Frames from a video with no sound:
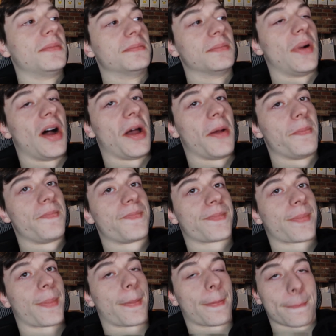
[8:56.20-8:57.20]
But
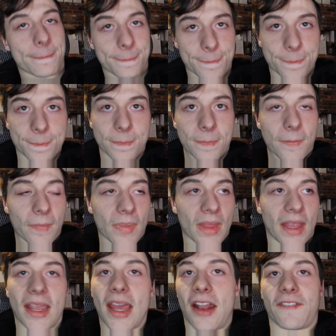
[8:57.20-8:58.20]

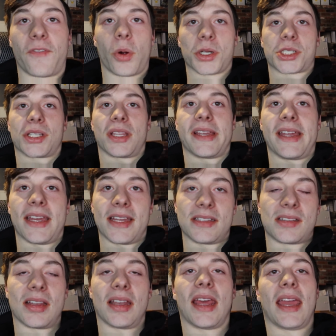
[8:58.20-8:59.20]
yeah, unfortunately,
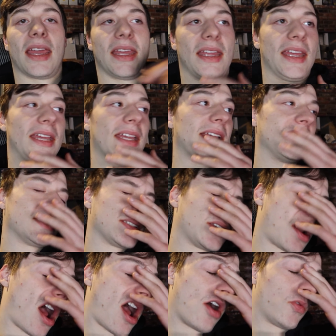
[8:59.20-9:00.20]
today is
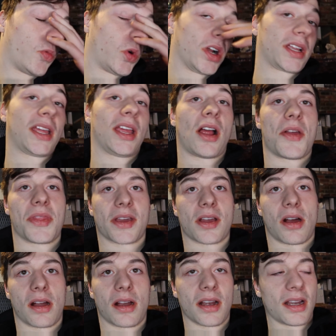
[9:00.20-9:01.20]
not working on the
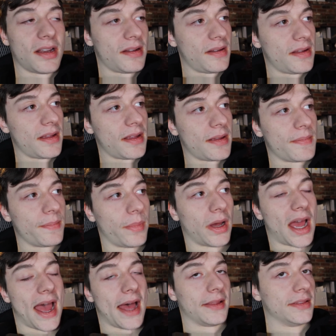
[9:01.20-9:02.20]
car,
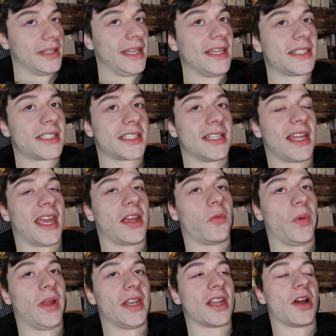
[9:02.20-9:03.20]
but at least today
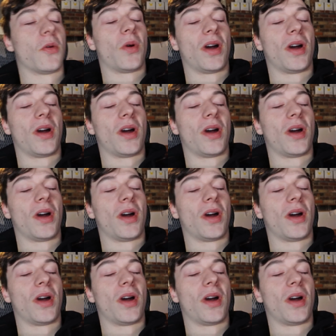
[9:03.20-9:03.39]
we know